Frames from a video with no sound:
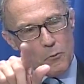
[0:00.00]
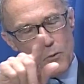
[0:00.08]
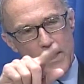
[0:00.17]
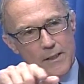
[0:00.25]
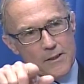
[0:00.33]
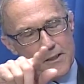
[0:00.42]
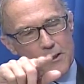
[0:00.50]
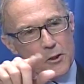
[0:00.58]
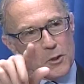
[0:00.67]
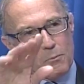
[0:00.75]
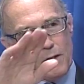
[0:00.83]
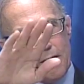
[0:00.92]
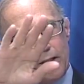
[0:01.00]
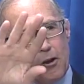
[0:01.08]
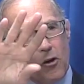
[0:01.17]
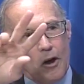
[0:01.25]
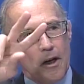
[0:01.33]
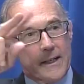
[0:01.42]
the rings in the
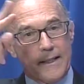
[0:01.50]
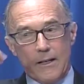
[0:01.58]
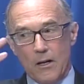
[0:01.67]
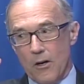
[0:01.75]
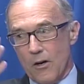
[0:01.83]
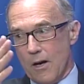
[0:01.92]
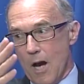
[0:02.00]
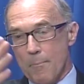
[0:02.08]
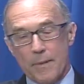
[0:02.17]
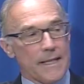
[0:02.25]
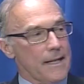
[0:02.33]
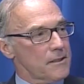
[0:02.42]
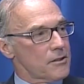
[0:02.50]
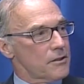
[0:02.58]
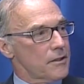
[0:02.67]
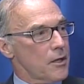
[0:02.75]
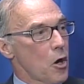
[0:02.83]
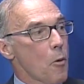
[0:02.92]
spring are uh, up
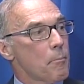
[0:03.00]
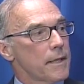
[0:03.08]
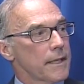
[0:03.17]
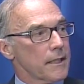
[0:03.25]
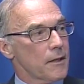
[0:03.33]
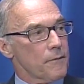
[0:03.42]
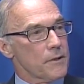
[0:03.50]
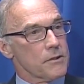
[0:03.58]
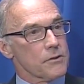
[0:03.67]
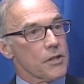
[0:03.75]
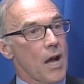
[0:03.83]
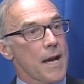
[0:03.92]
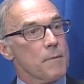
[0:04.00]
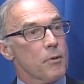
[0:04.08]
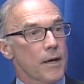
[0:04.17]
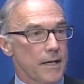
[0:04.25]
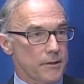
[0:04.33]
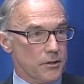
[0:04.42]
against the opening of the side
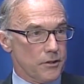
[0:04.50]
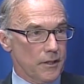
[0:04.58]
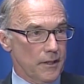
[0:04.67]
branch.